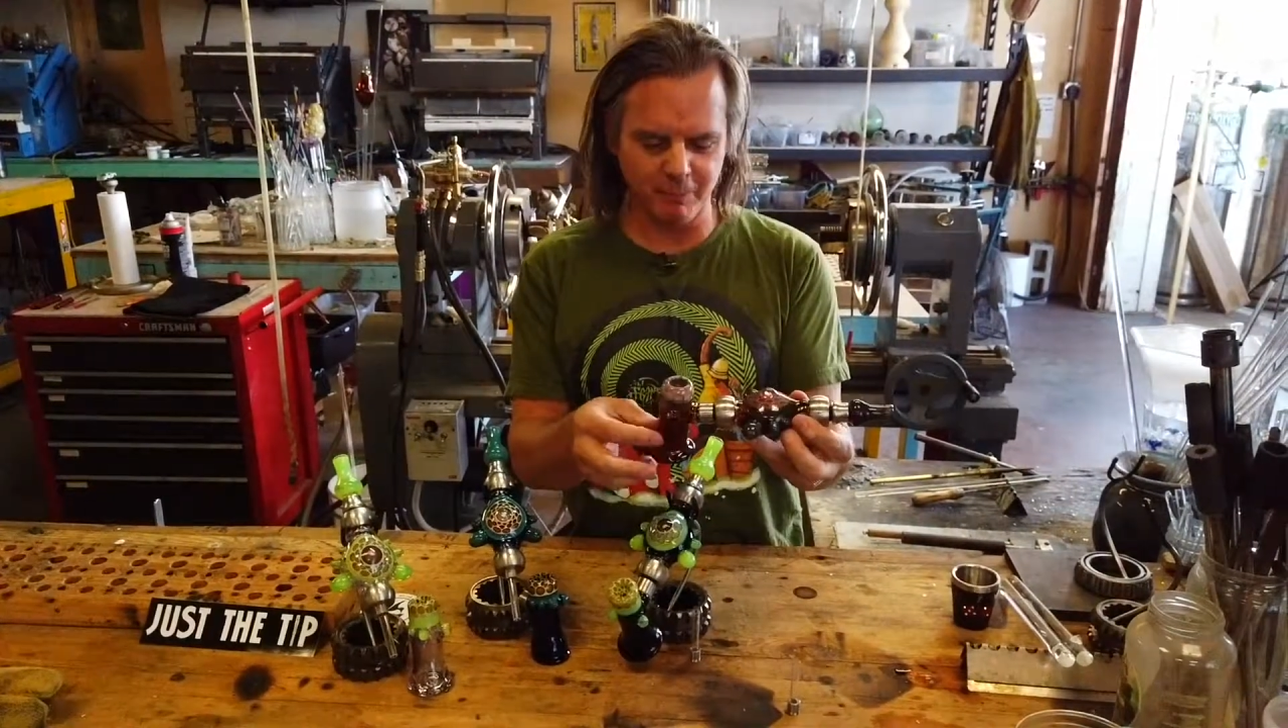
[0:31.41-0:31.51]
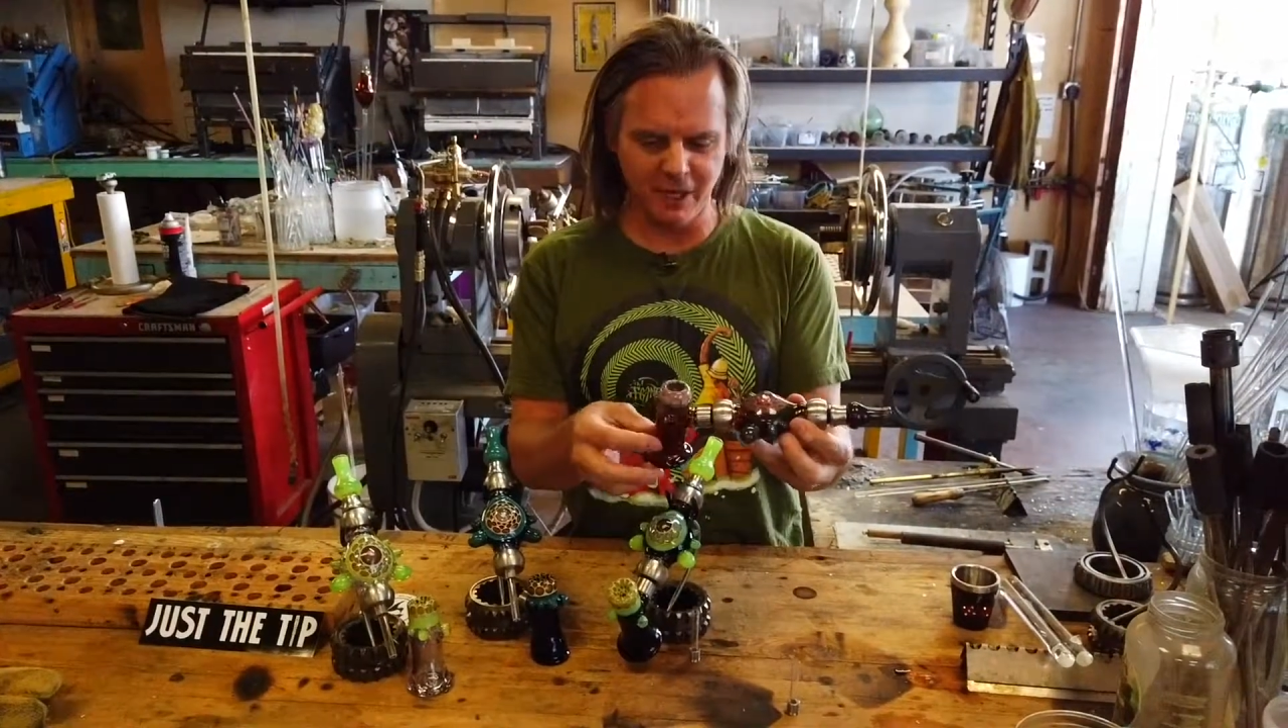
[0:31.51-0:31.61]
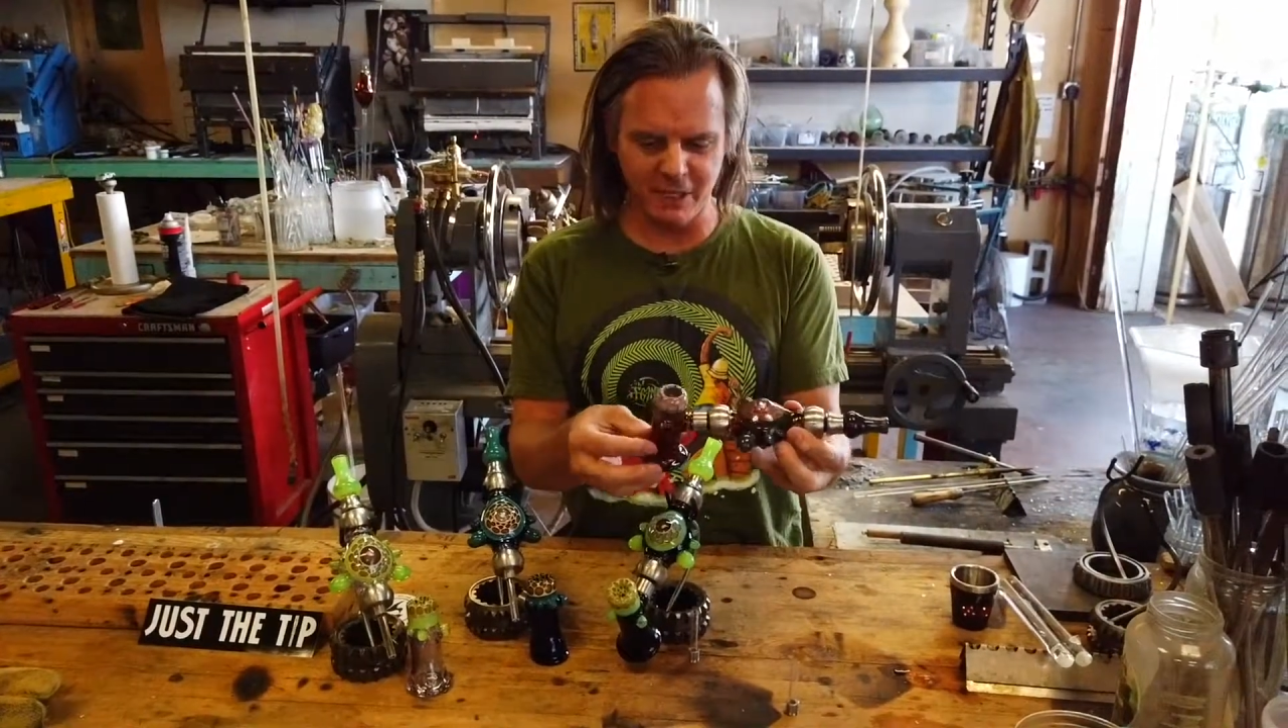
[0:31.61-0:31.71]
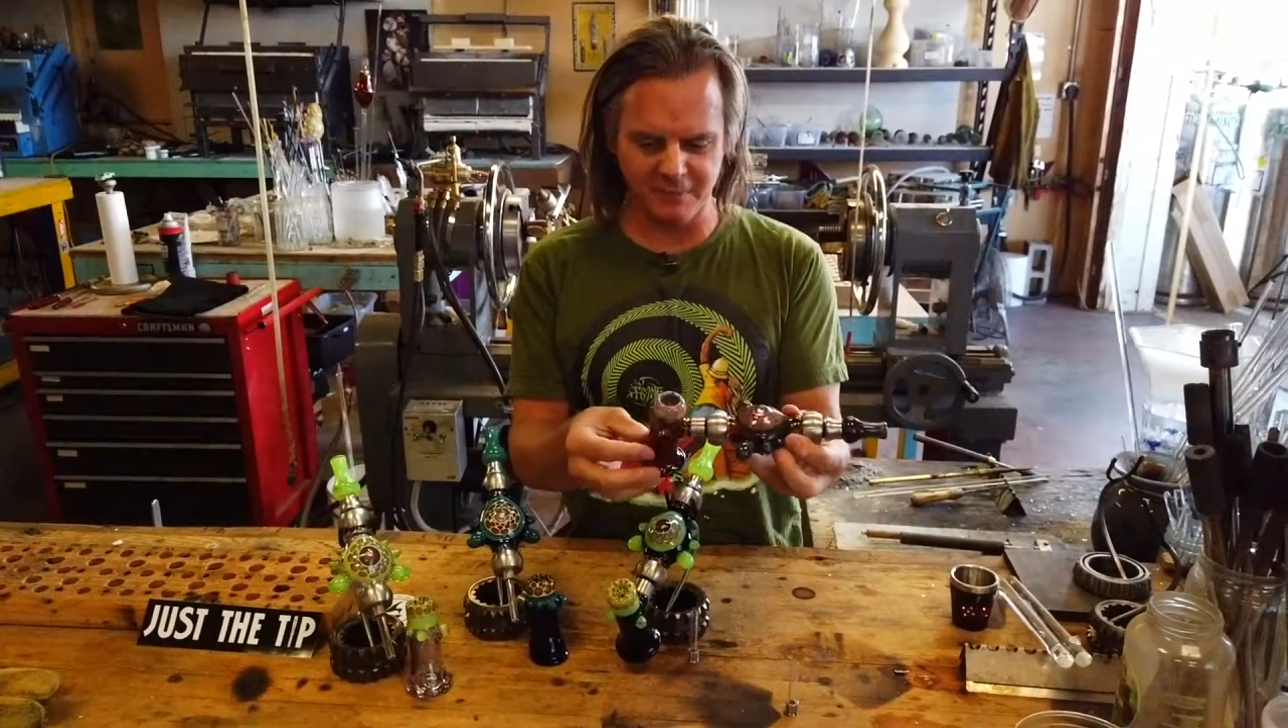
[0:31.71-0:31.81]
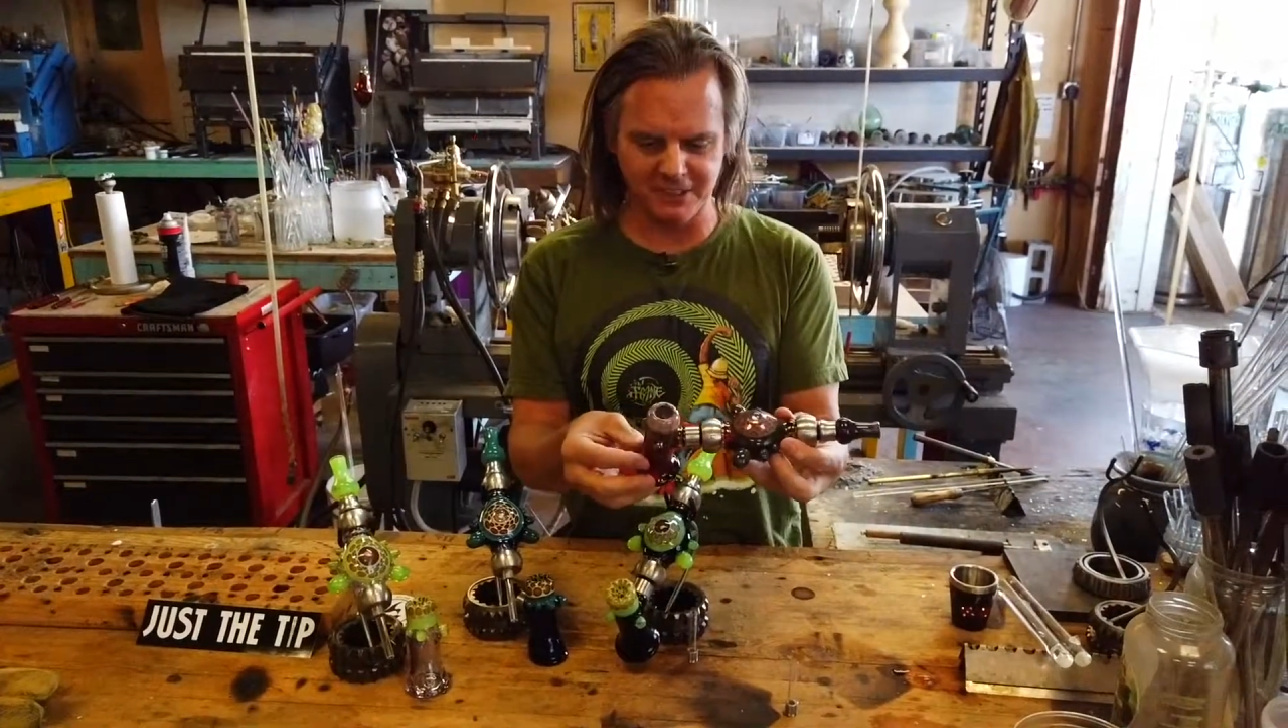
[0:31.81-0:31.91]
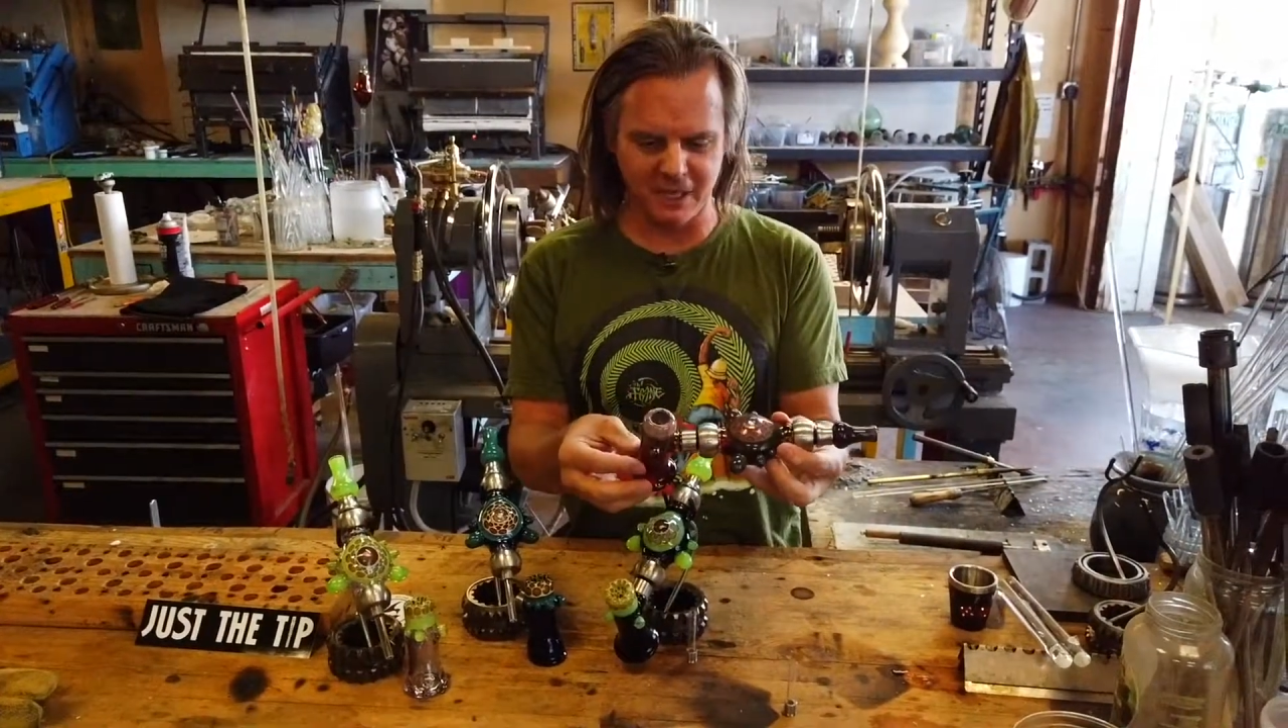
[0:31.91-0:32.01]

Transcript: pipes